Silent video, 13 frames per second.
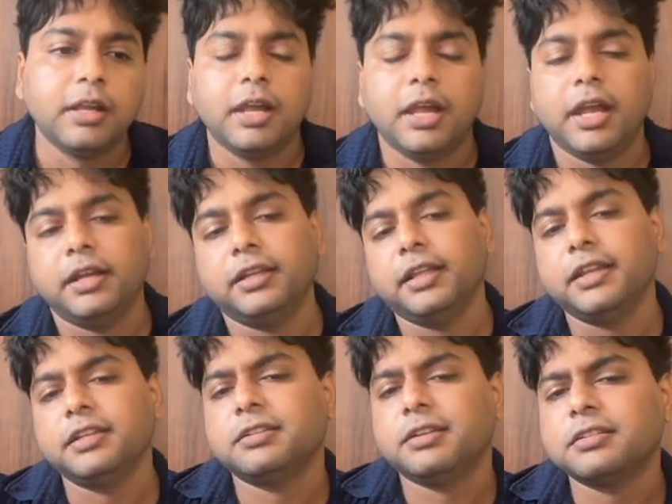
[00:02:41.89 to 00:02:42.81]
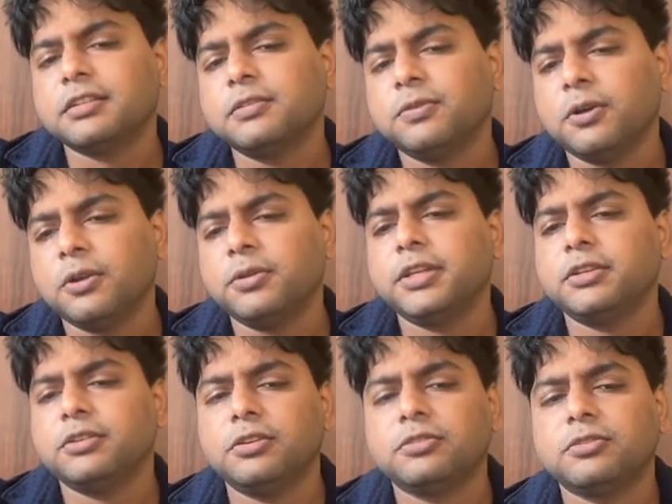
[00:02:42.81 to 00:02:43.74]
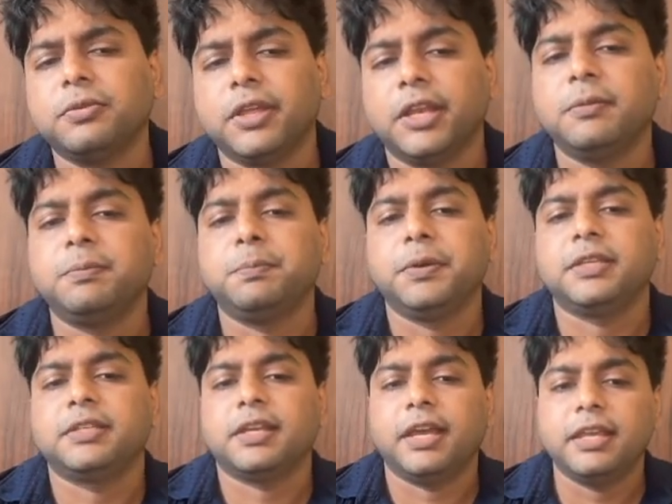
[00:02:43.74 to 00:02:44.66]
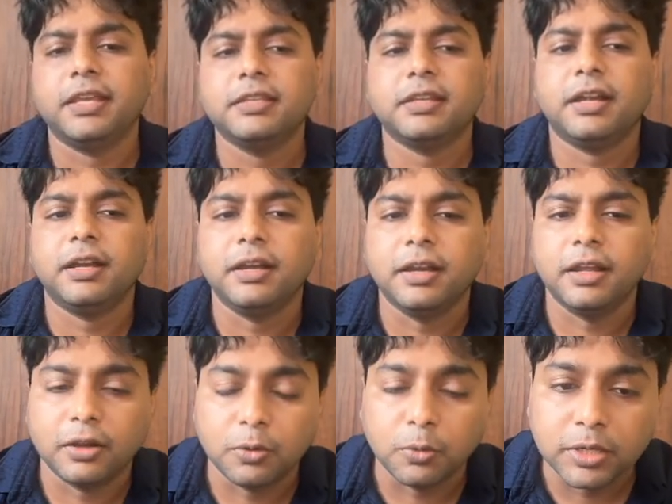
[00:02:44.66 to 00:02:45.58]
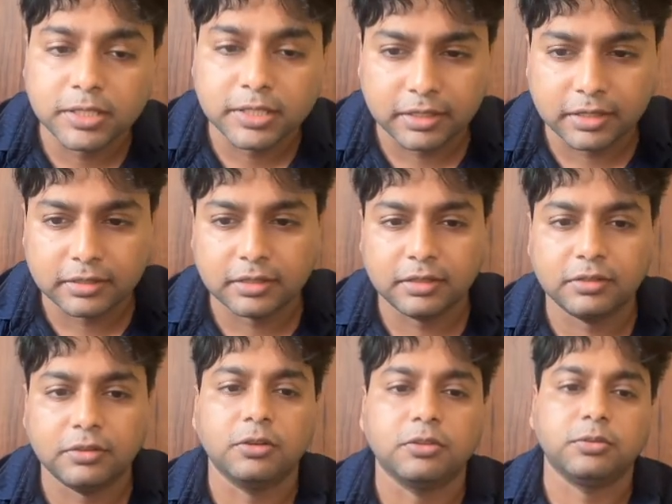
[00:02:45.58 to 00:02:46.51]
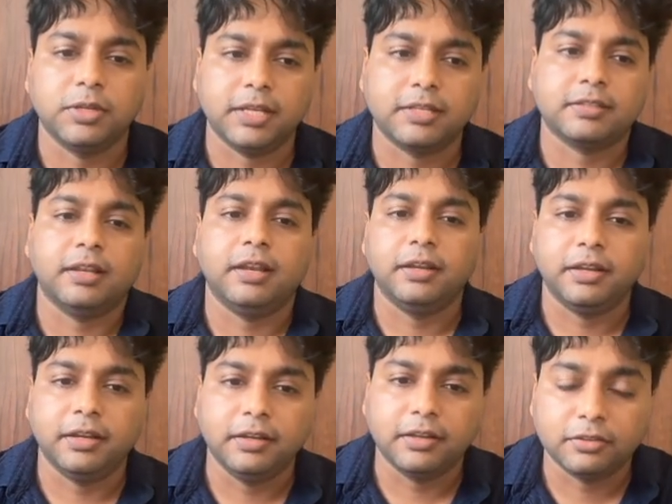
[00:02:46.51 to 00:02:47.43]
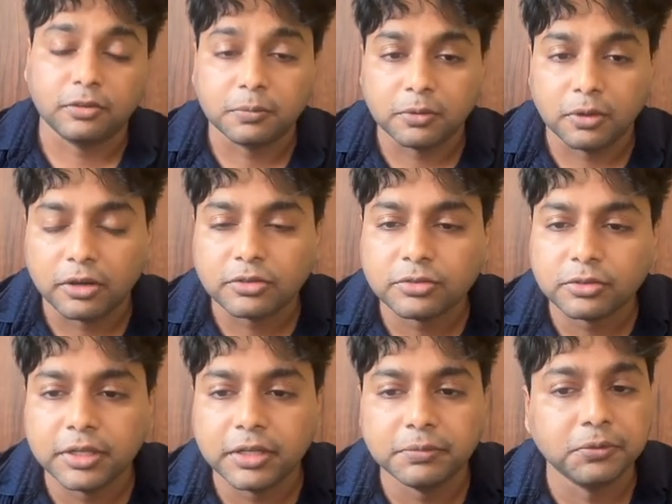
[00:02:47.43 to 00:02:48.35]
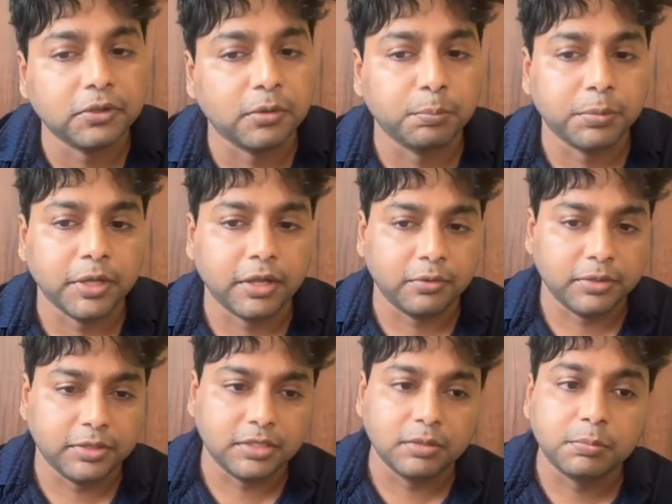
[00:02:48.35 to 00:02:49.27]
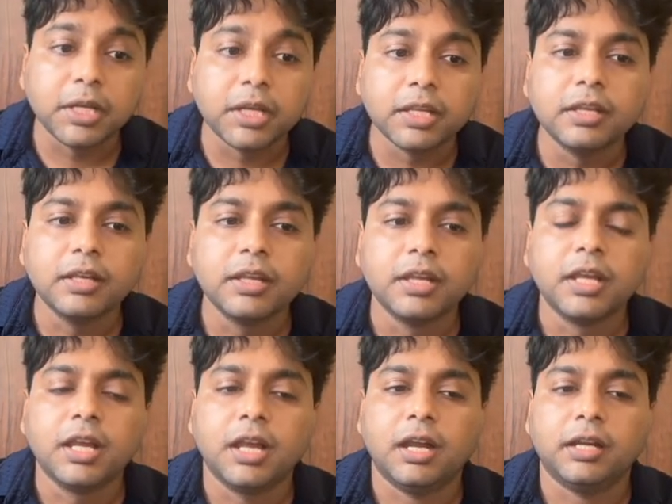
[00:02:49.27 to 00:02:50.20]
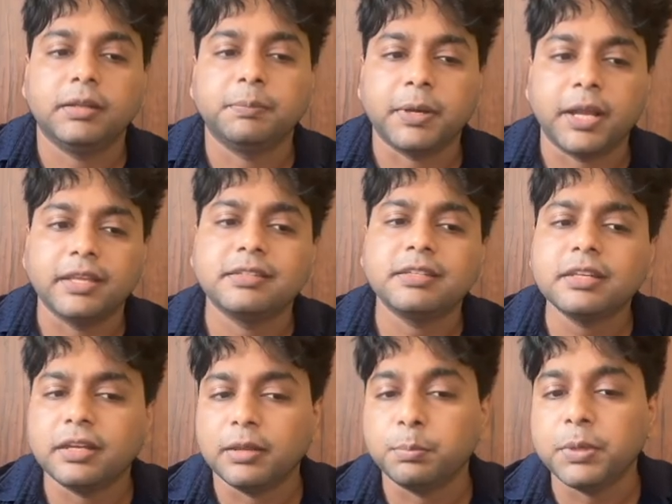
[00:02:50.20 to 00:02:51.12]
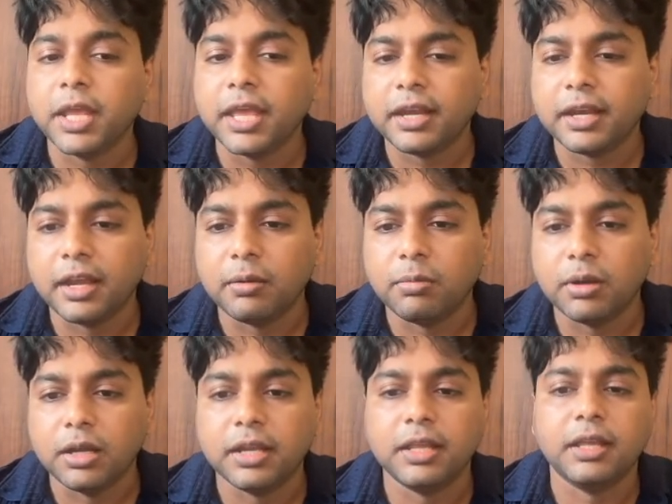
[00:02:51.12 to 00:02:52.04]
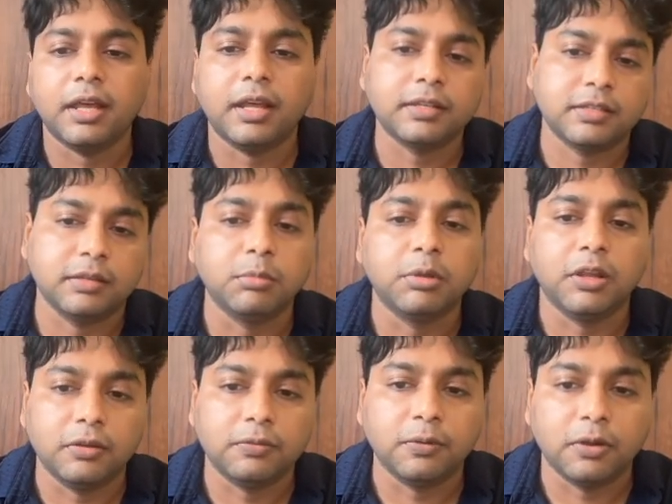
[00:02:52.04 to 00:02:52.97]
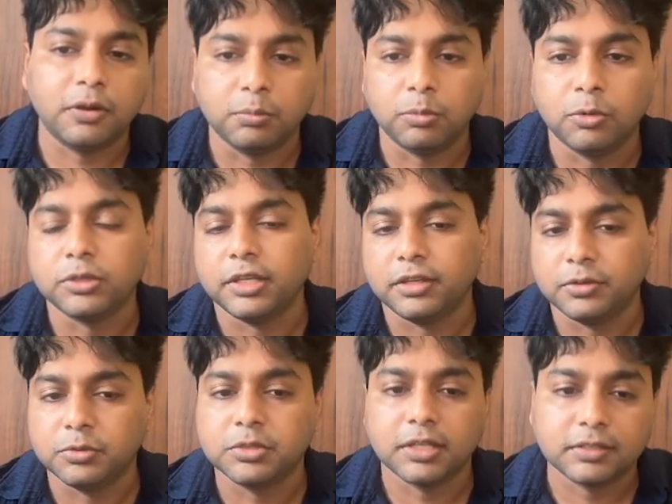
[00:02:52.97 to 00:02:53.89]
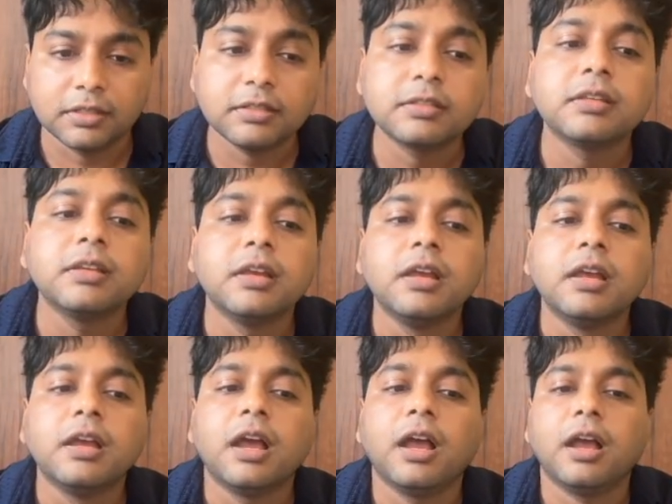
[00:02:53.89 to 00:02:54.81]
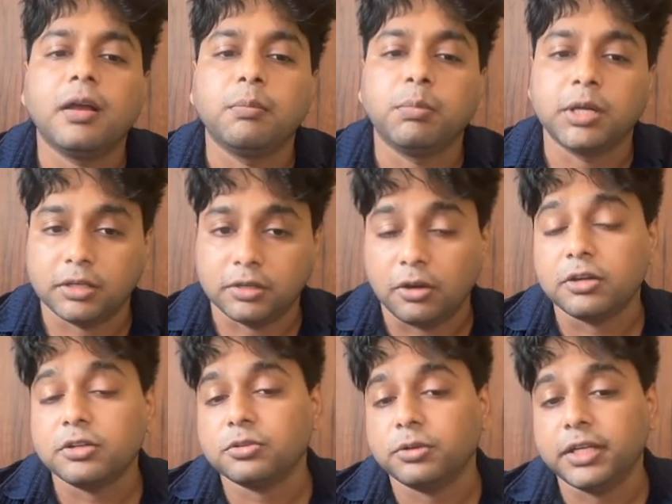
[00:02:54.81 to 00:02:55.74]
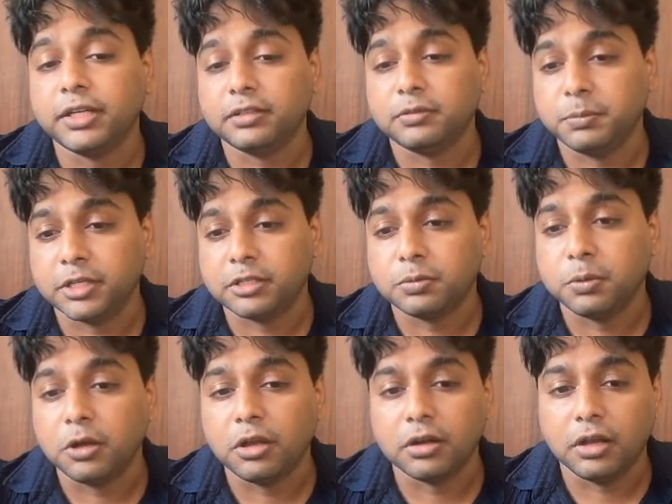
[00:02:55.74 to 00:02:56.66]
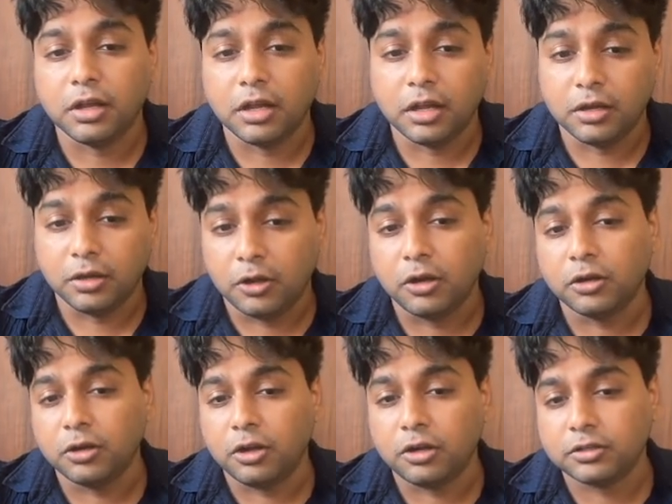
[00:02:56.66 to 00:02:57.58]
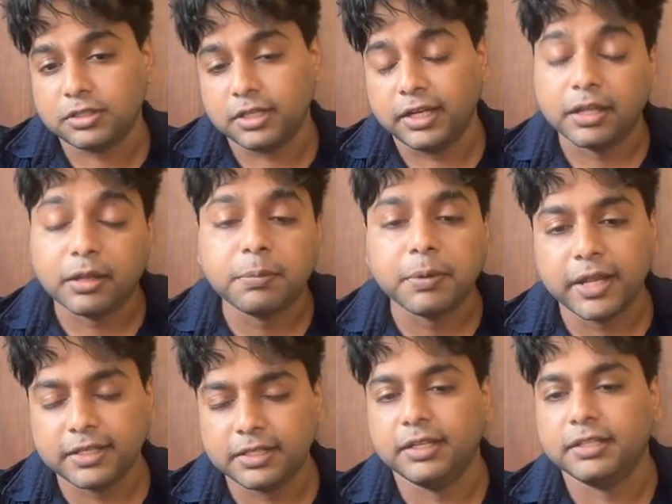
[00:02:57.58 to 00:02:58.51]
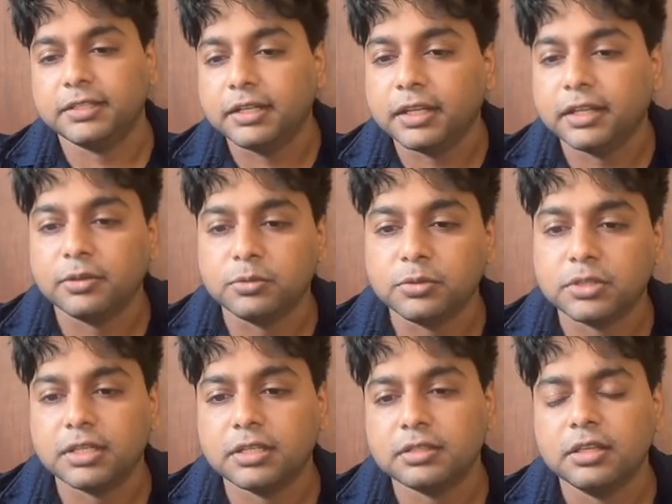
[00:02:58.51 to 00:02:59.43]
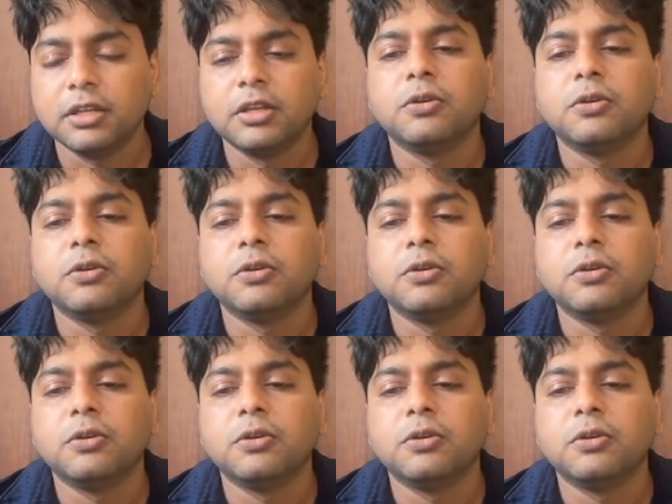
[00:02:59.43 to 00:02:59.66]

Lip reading: And the instruction following is also very precise, and code generation is also excellent in case of Claude Sonnet if we compare with GPT. The pricing and API reliability are similar for both the use cases. But Claude Sonnet is best for long docs, enterprise and agentic use case.